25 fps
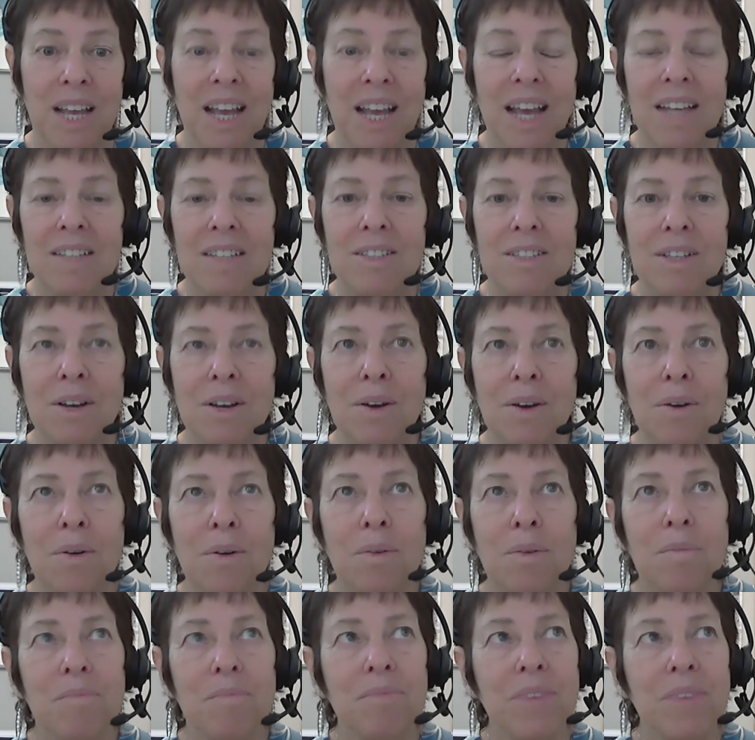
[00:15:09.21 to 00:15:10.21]

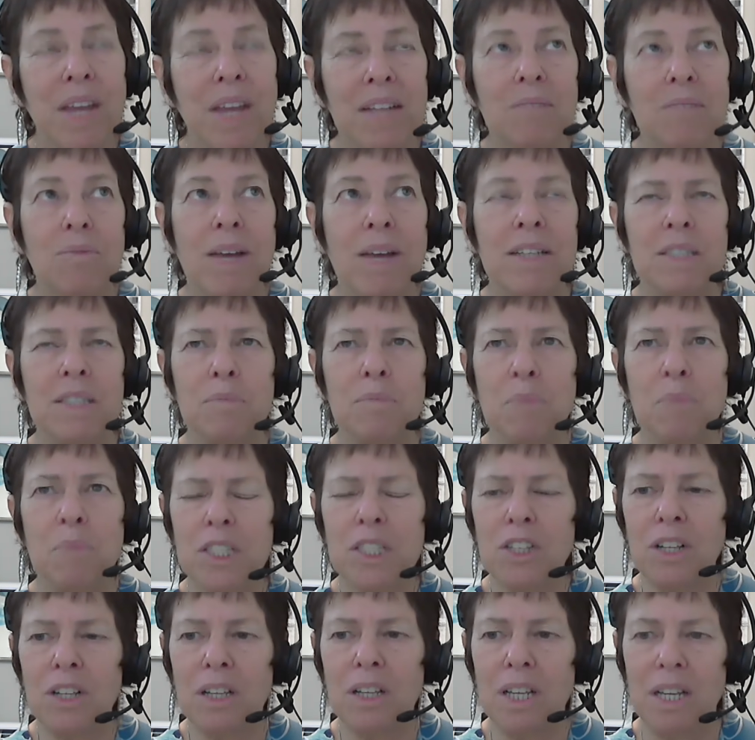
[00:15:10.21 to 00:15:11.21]
So, and
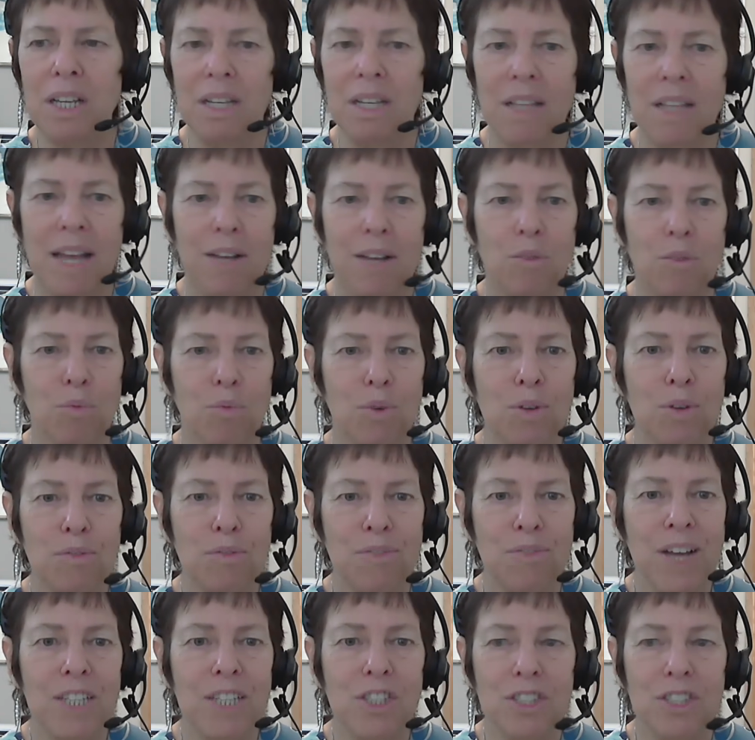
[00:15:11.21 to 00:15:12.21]
especially in like root
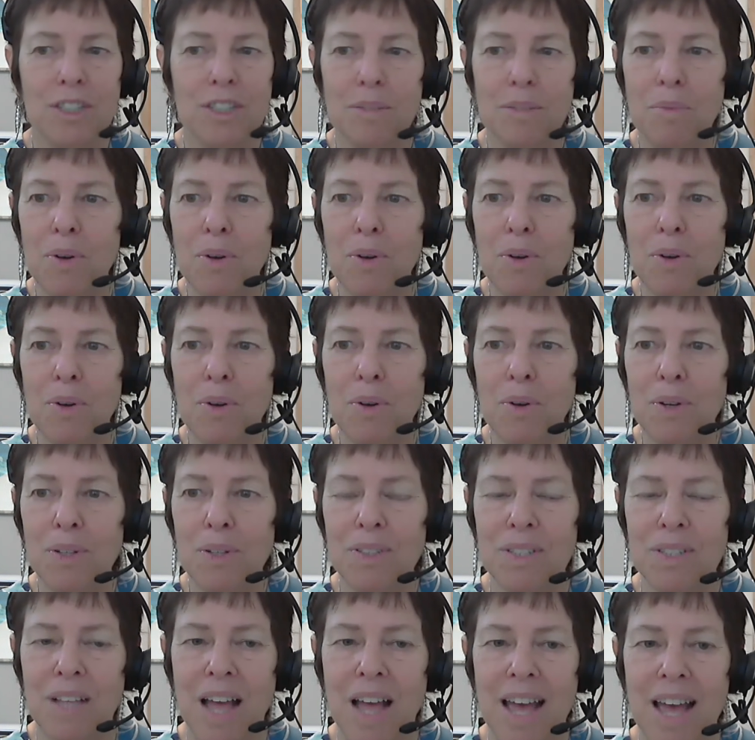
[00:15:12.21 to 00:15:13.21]
vegetables
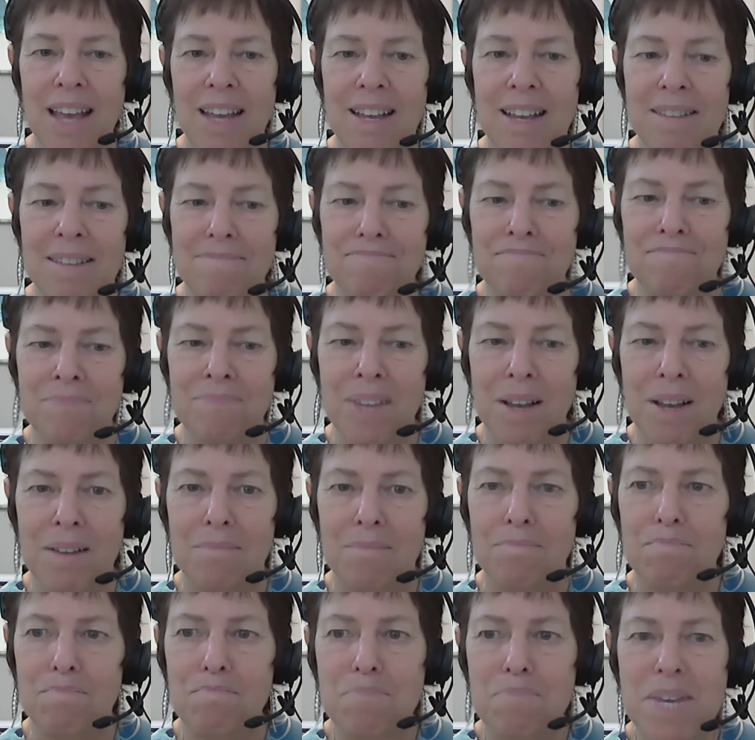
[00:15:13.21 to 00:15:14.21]
like
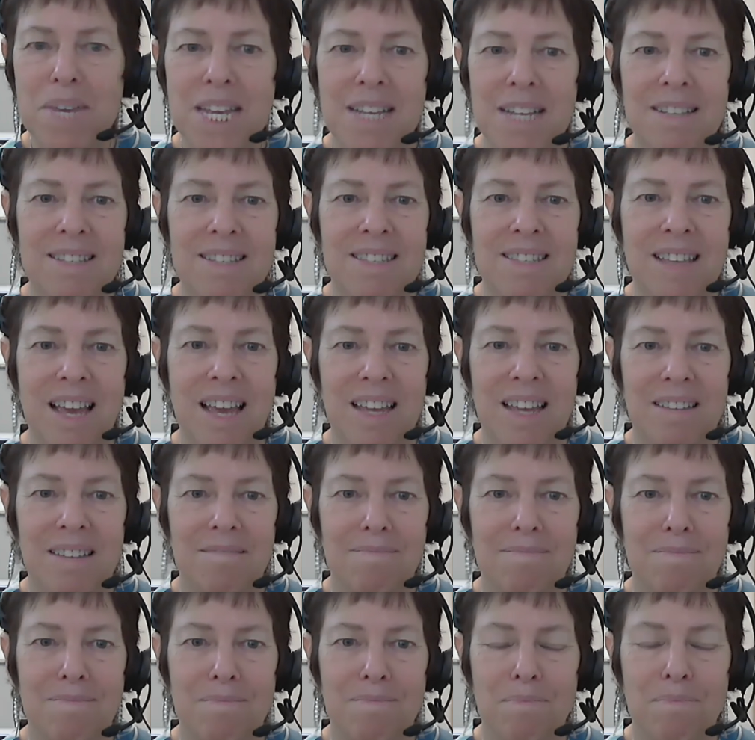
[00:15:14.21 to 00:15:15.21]
beets
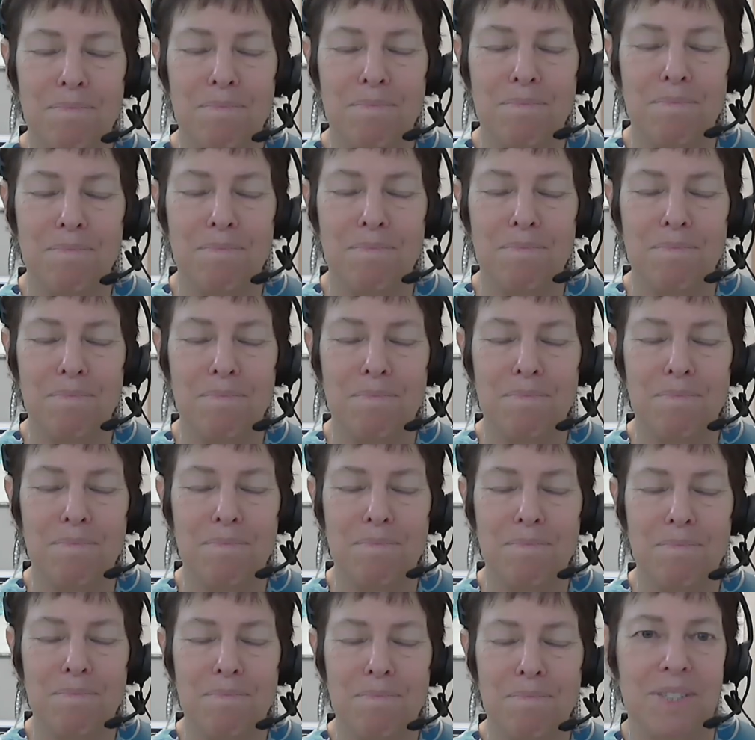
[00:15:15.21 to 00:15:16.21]
and
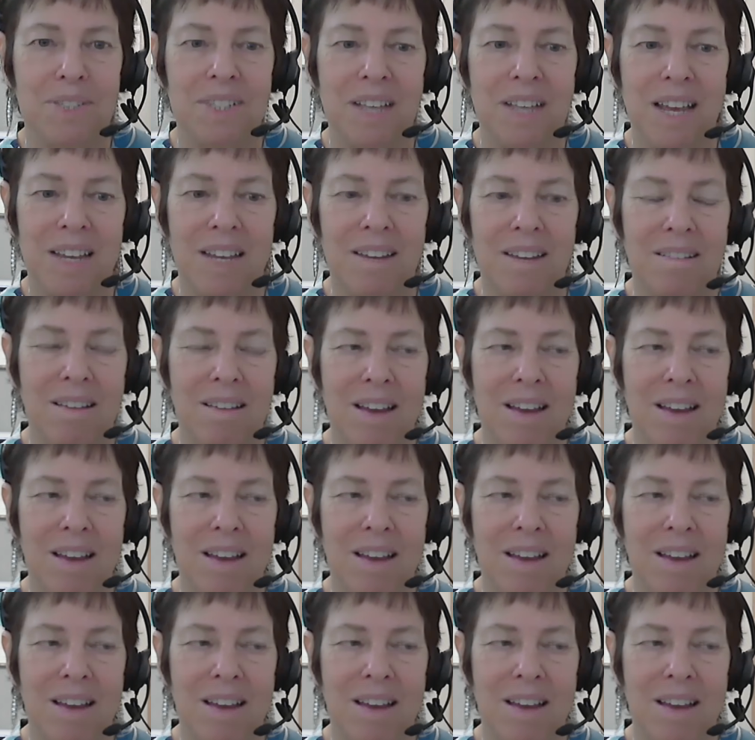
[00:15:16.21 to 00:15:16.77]
parsnips and